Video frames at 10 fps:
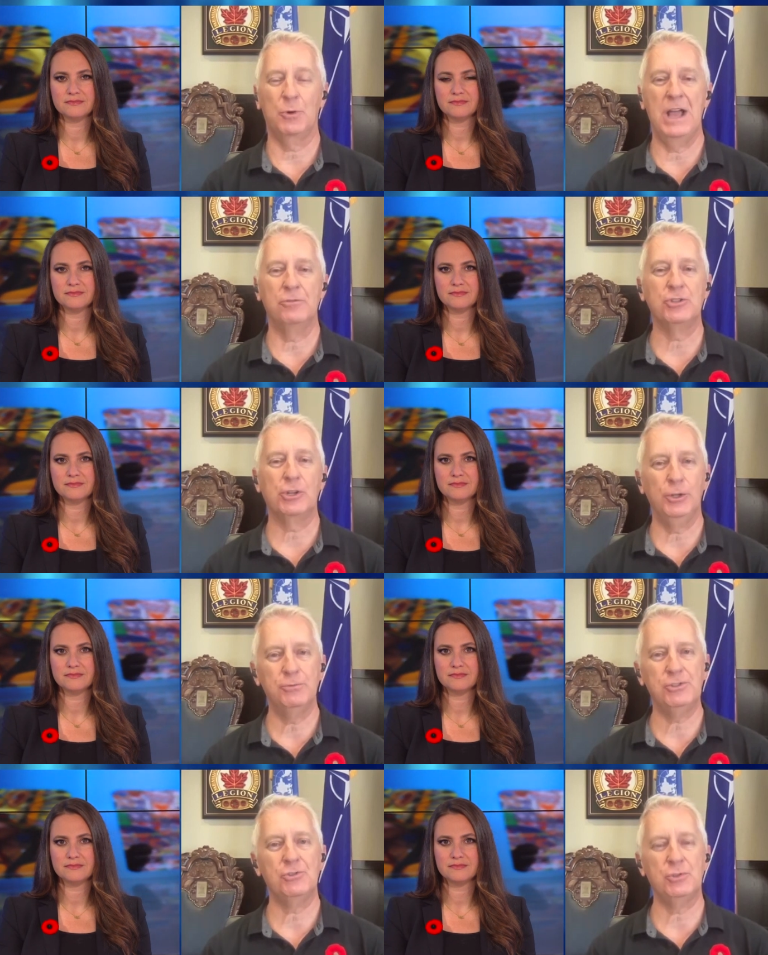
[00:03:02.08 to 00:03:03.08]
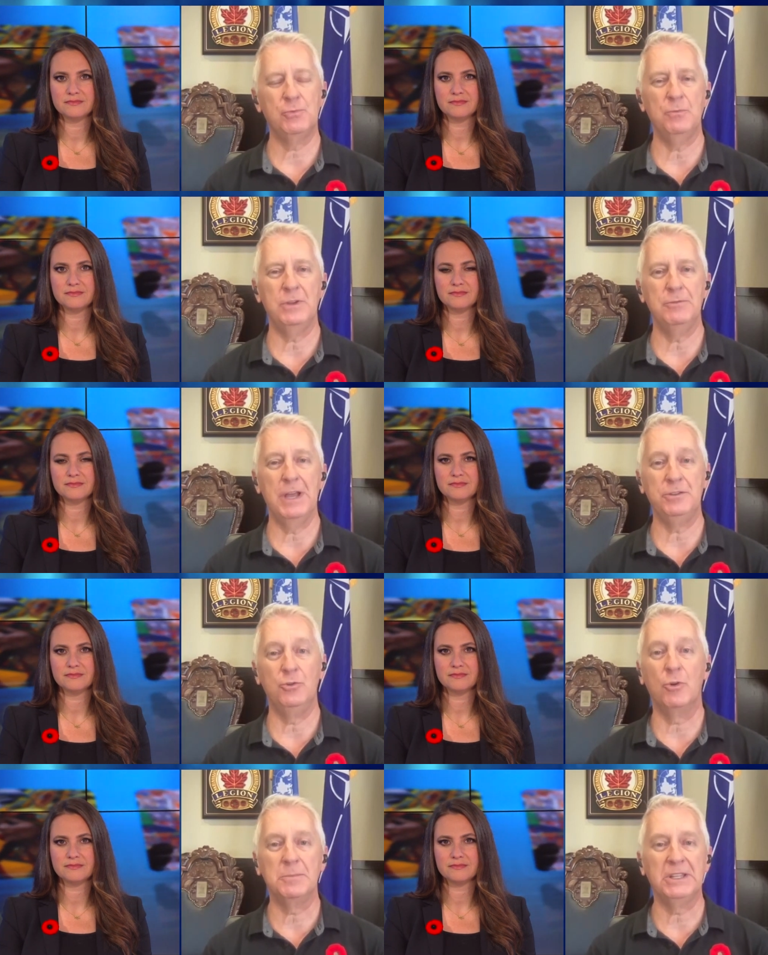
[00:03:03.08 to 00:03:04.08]
Speaker 1: crowds closer to what we
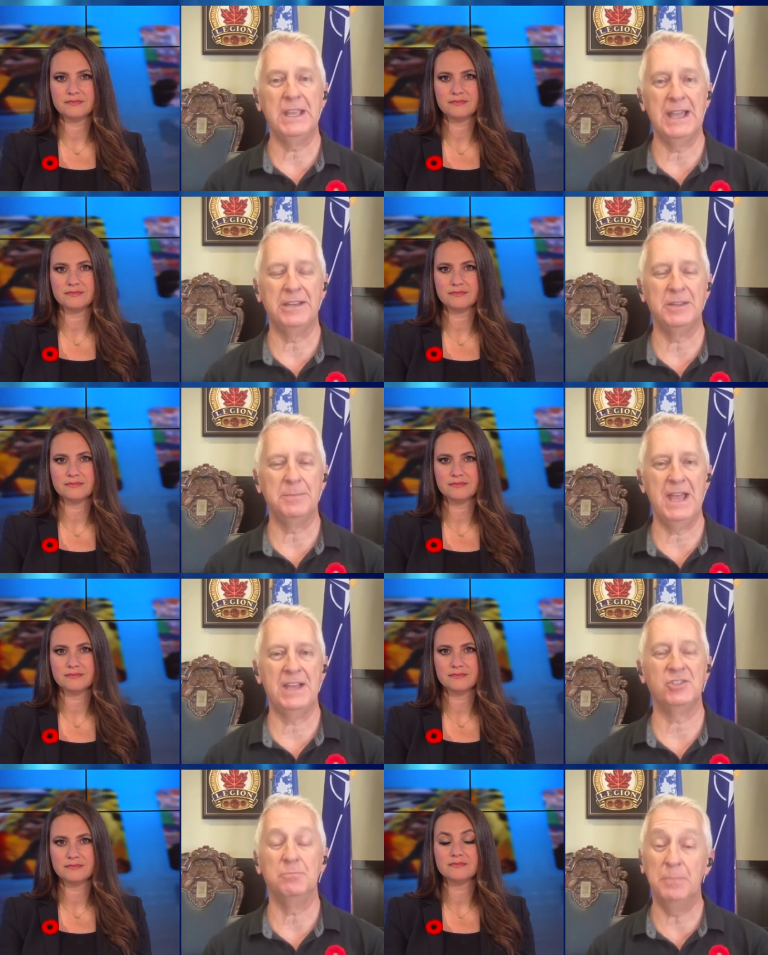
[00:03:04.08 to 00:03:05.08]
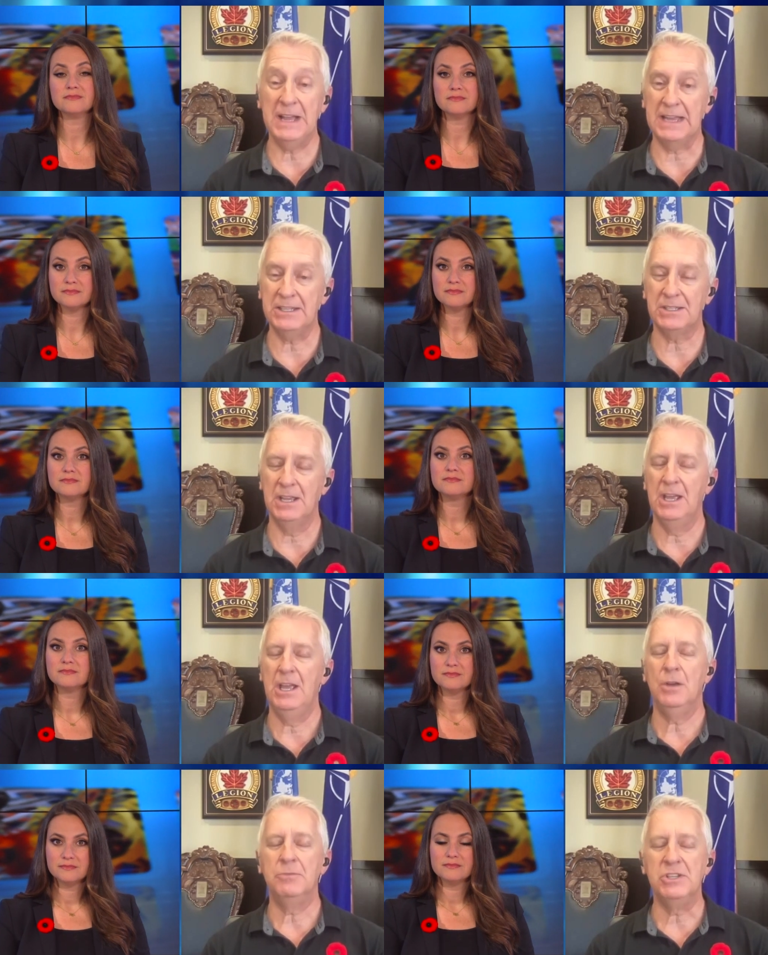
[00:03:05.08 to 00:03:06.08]
had normally had in the past. But
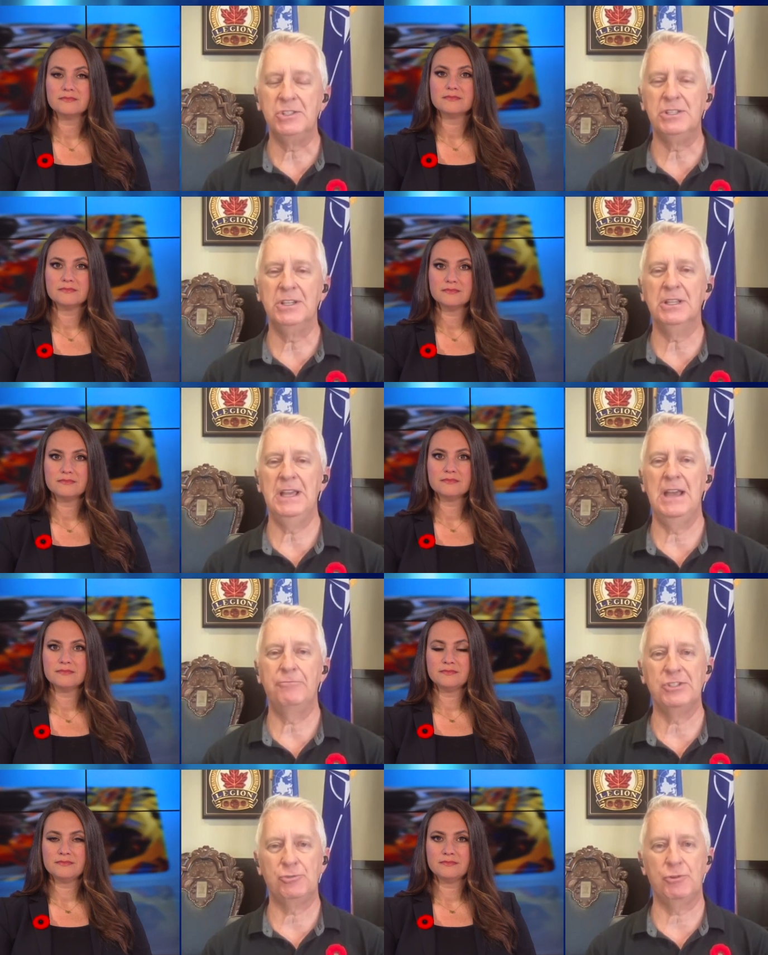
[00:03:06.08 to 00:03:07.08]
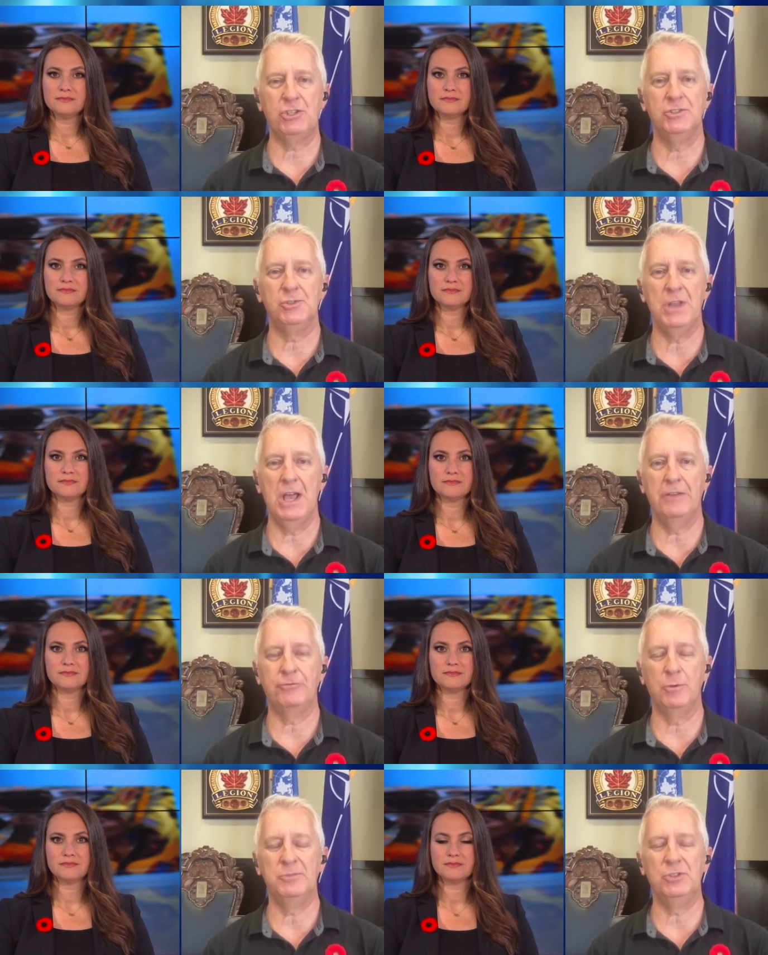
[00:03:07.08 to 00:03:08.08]
we still have restrictions we
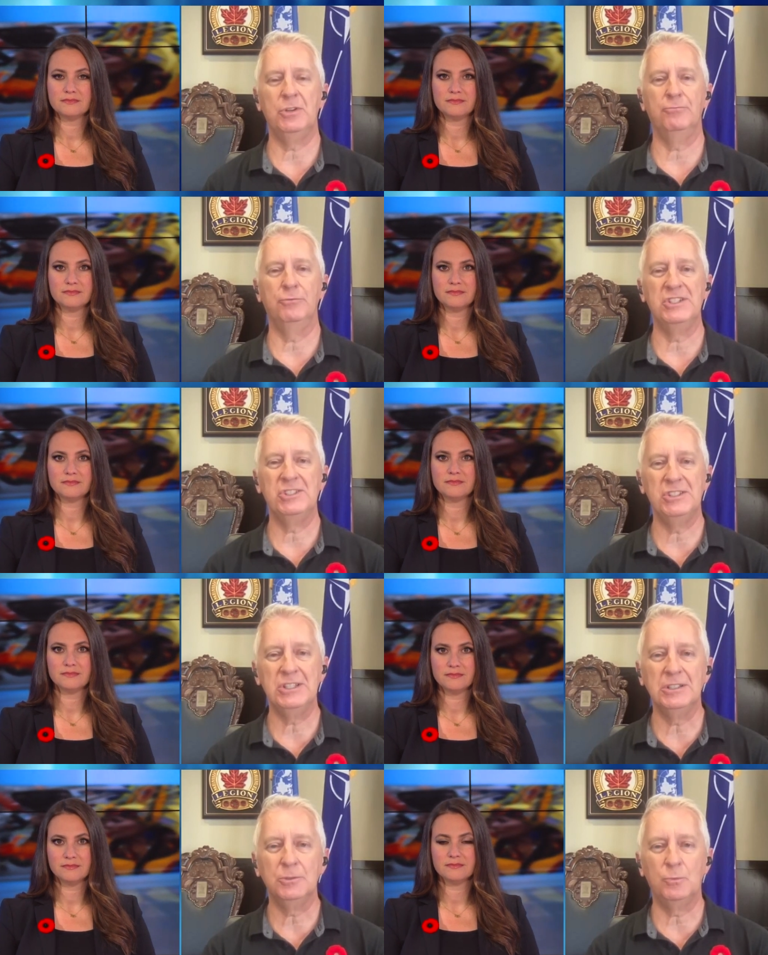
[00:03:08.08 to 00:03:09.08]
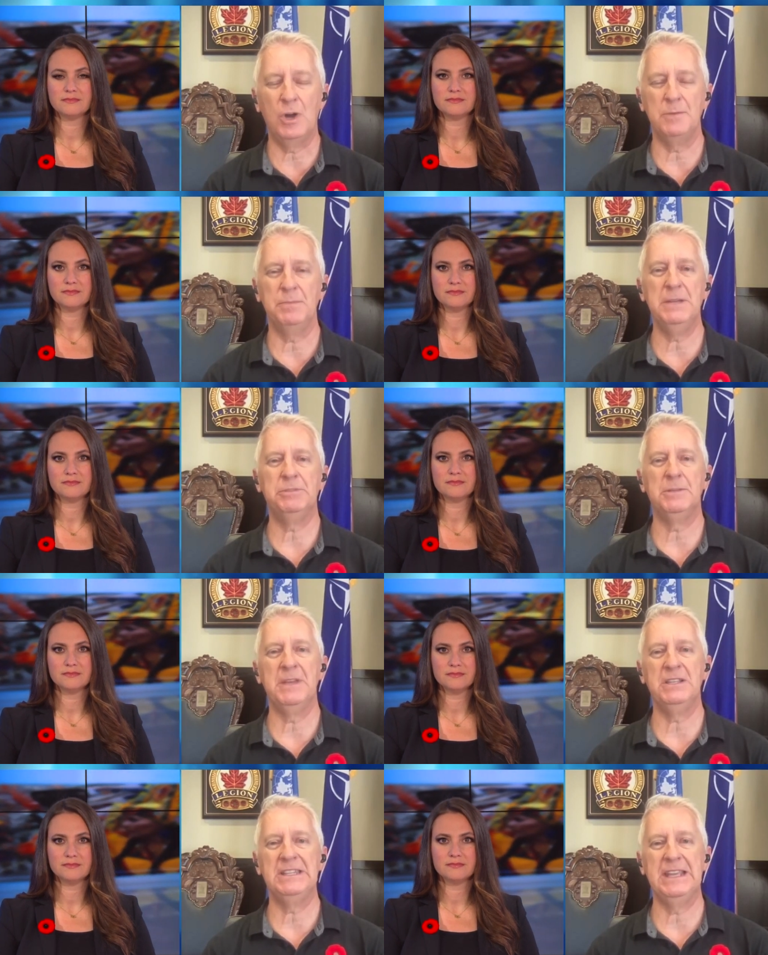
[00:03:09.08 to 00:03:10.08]
have to observe. We still want
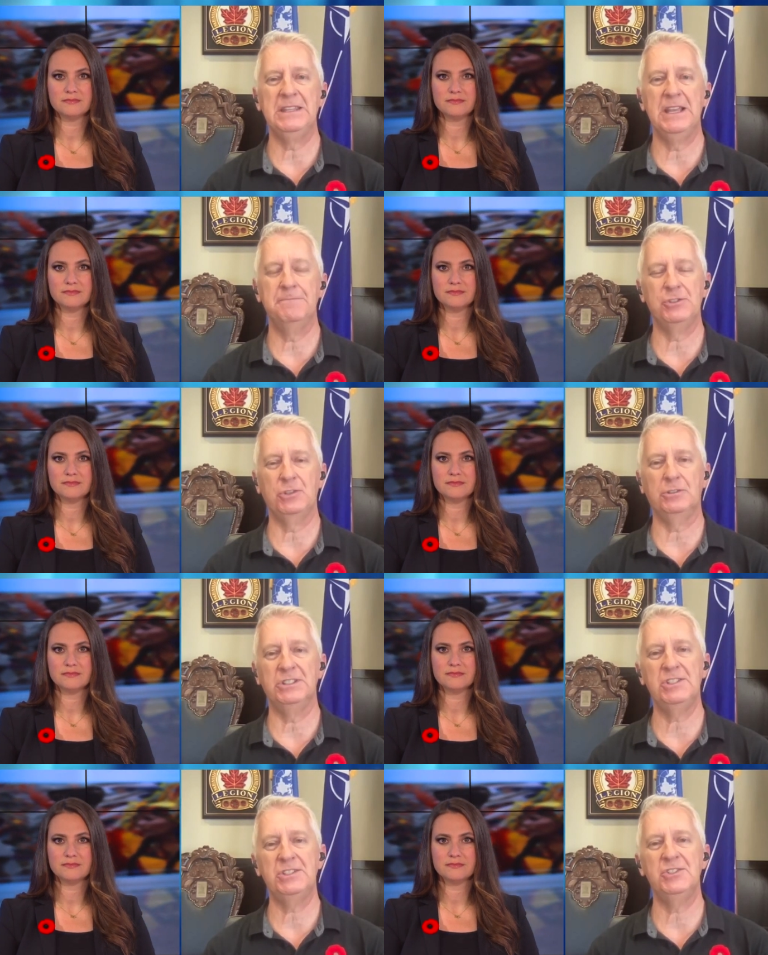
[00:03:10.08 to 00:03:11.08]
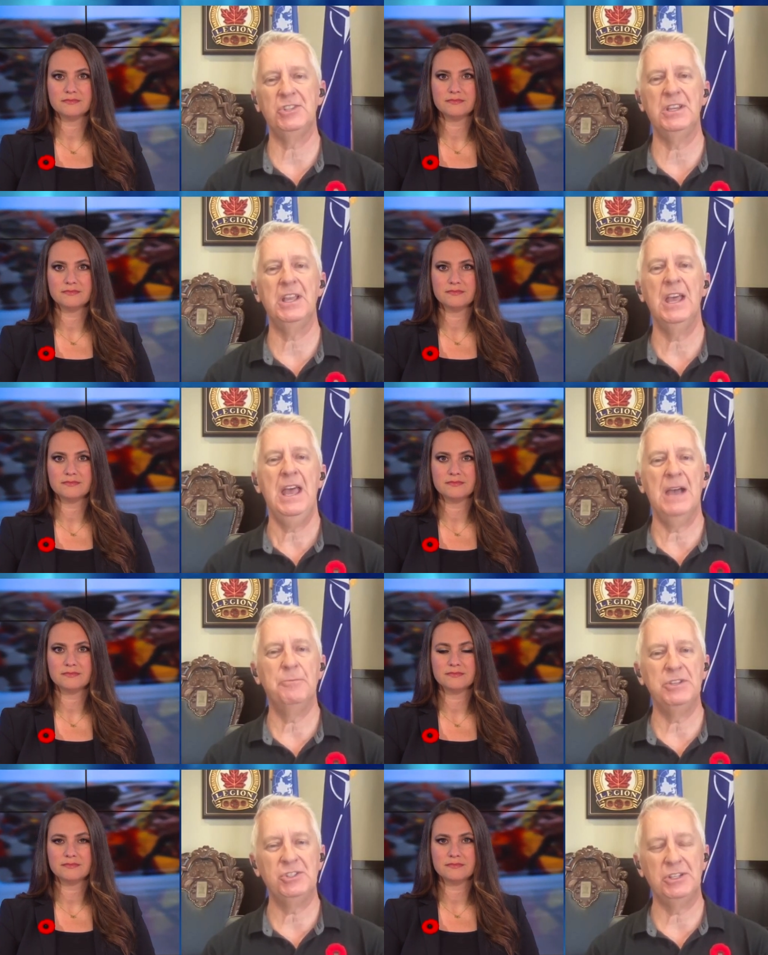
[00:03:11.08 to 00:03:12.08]
people to maintain that physical distancing,
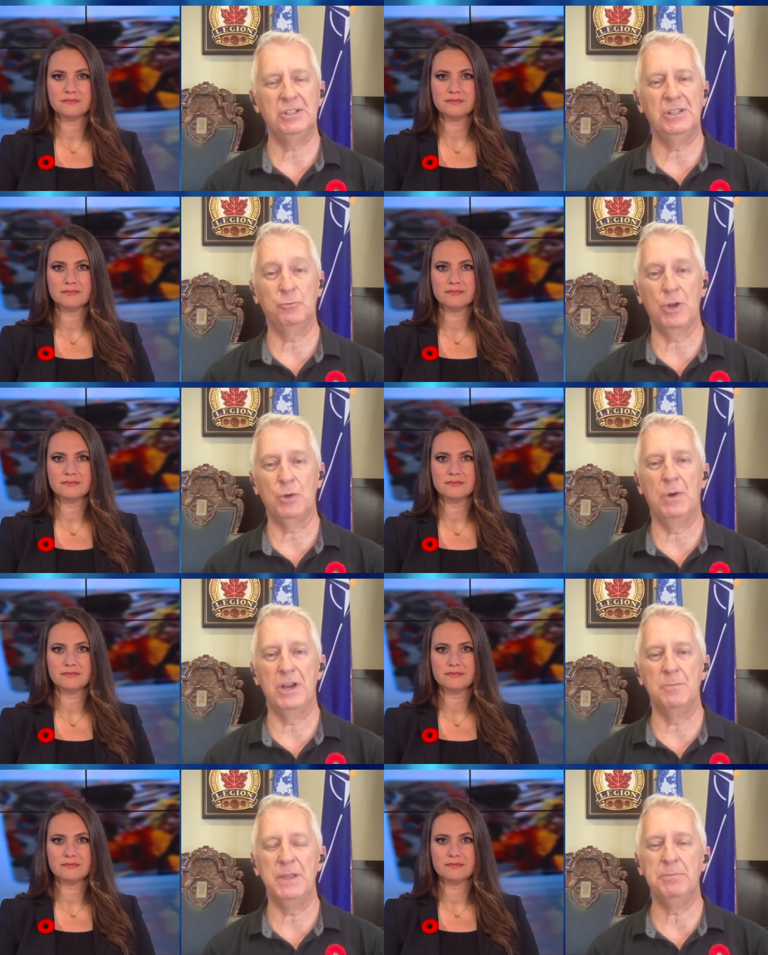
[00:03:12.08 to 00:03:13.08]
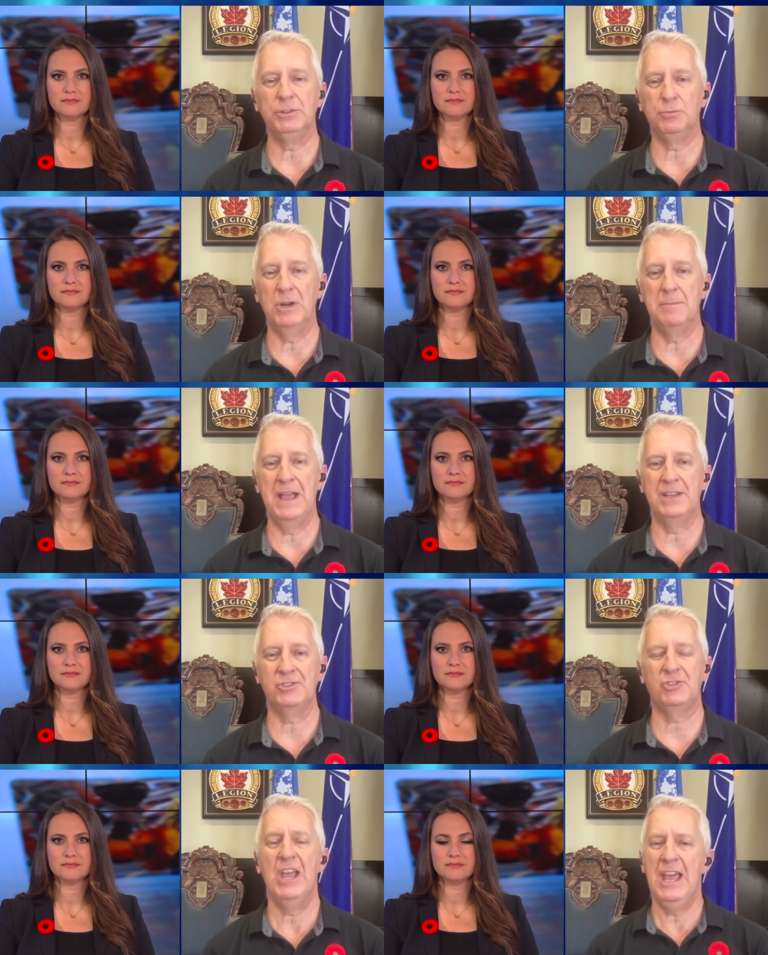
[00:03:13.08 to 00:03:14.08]
and we still require people to wear
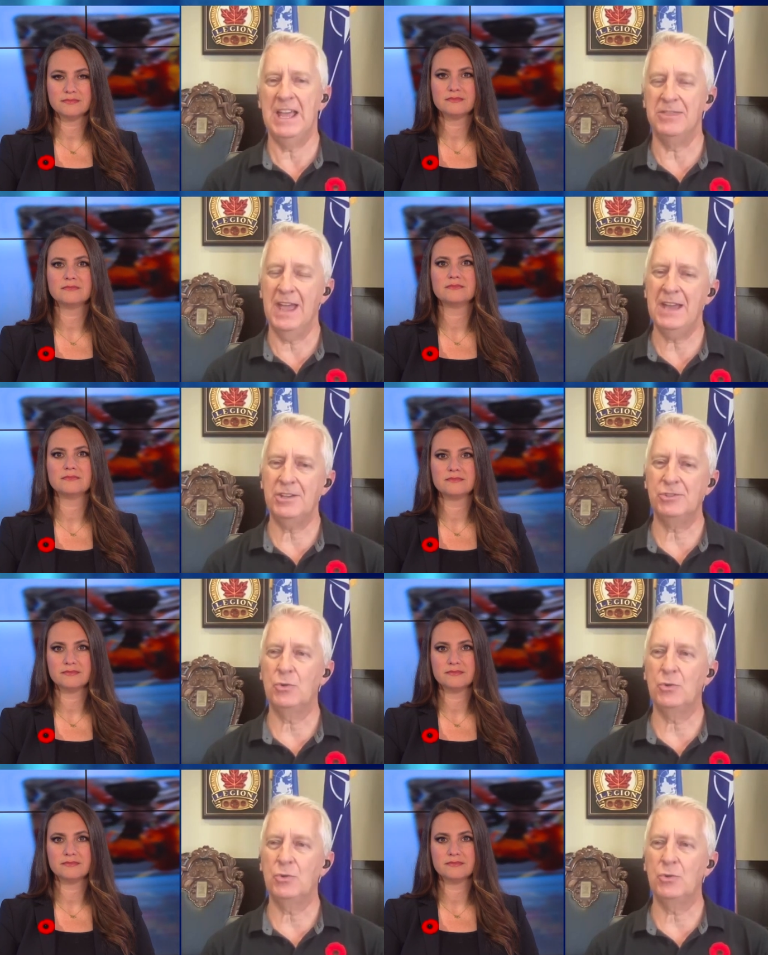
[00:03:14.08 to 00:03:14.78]
masks. And that is